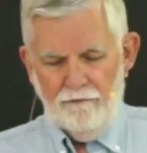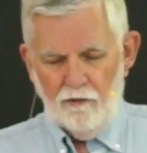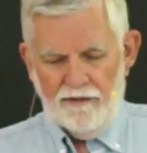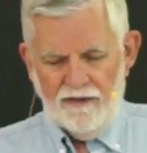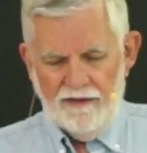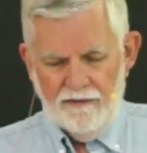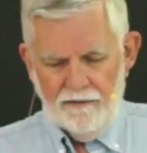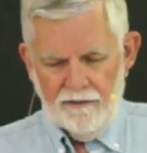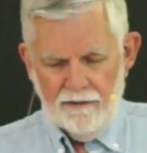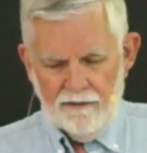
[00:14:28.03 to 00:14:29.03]
Fourthly,
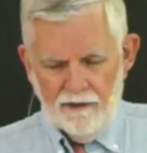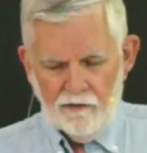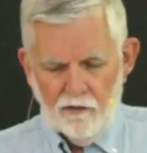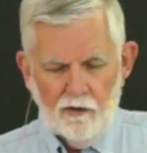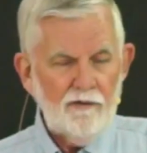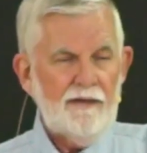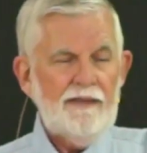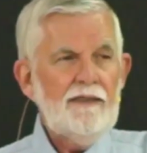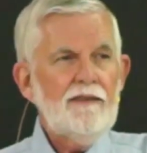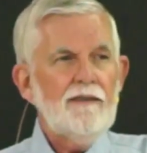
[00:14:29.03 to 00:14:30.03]
the
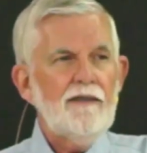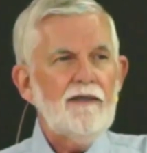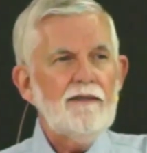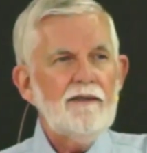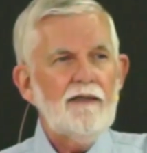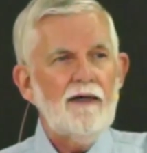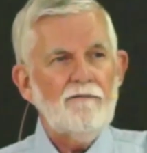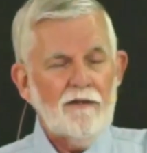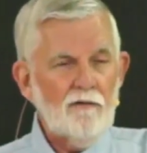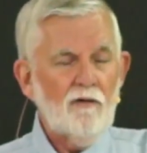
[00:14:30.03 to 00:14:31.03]
glory
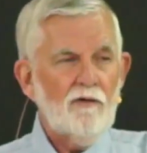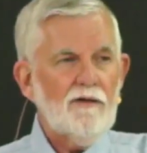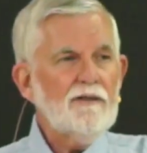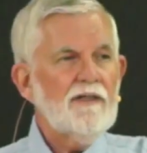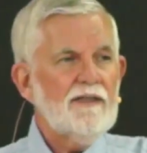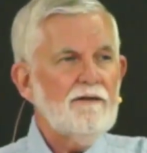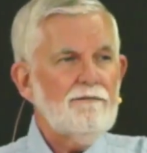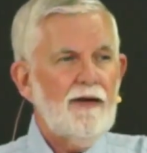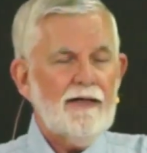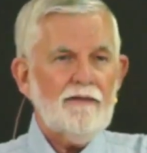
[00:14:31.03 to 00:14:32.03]
of the Lord can
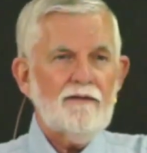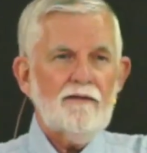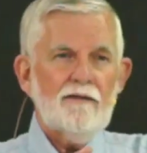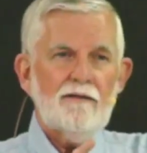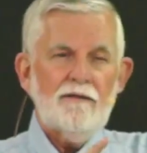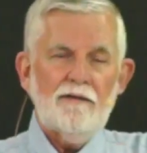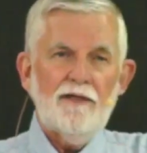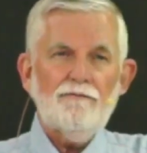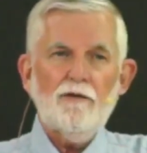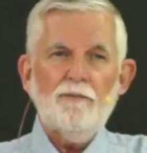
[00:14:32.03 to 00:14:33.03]
affect
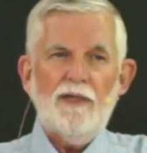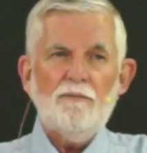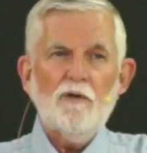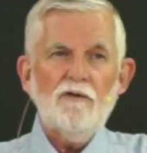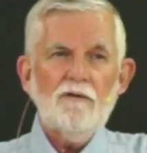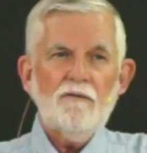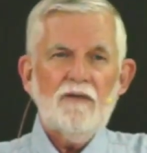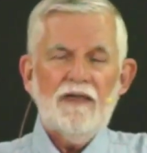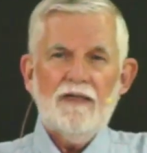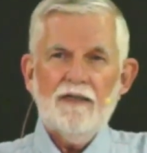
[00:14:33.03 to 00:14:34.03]
different people
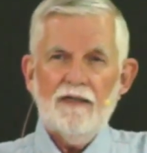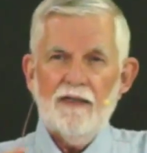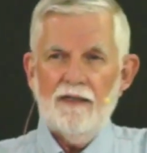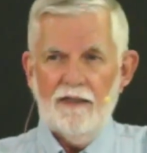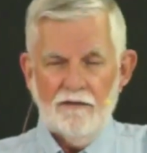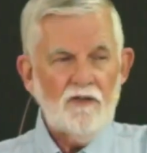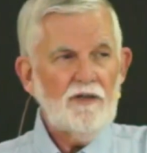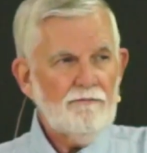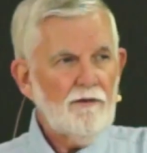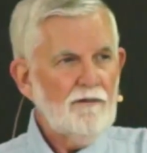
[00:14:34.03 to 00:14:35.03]

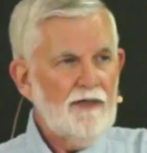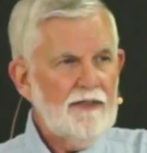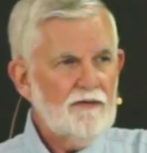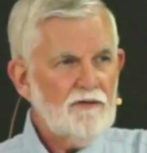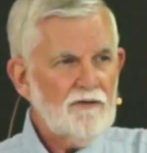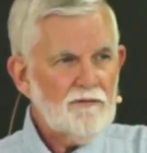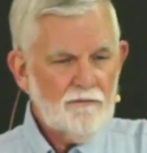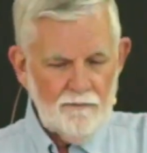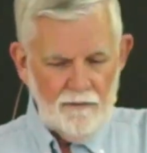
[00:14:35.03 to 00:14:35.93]
in different ways.